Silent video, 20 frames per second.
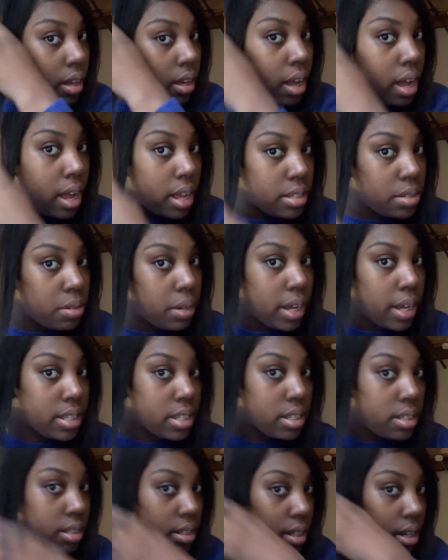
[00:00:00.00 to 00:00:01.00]
As you guys
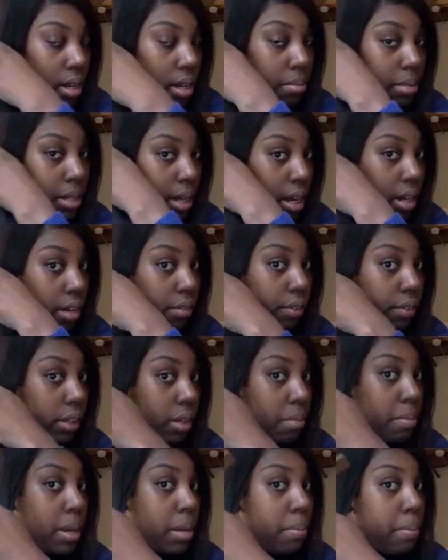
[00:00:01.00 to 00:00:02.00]
can see, I'm taking a really
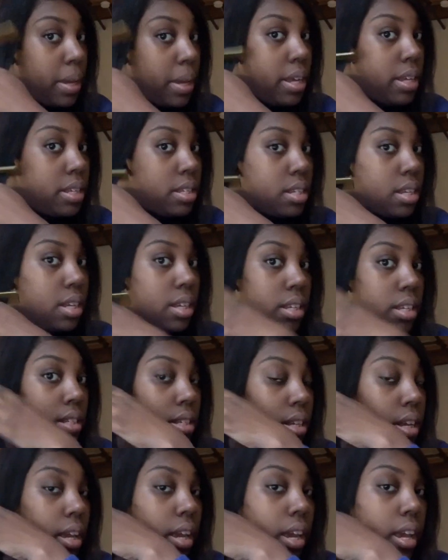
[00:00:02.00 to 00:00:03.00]
big piece because,
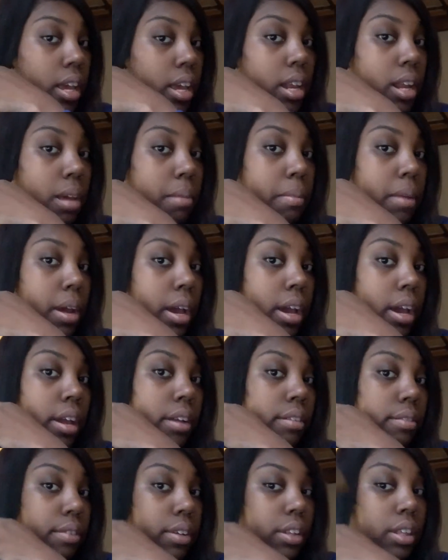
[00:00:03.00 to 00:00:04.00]
again, I'm not
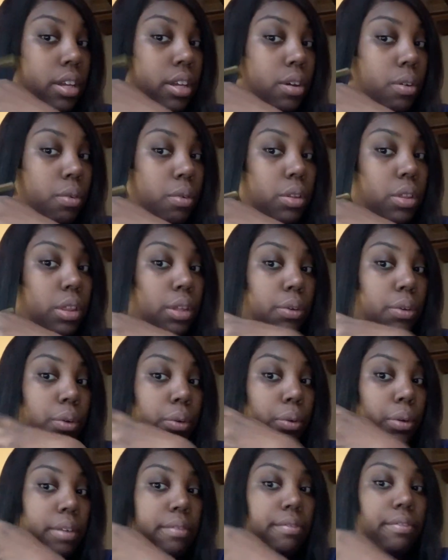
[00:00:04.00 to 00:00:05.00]
really going
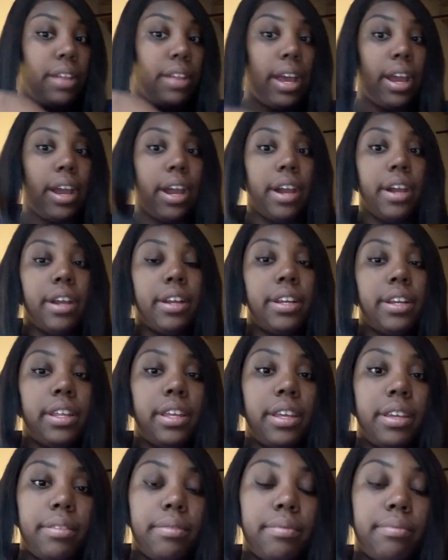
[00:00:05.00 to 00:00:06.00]
through and flat
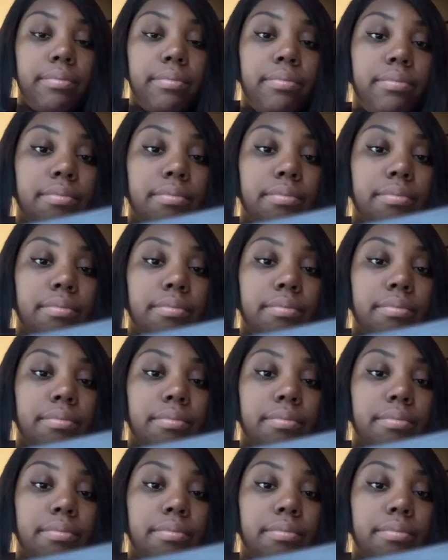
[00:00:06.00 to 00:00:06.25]
ironing.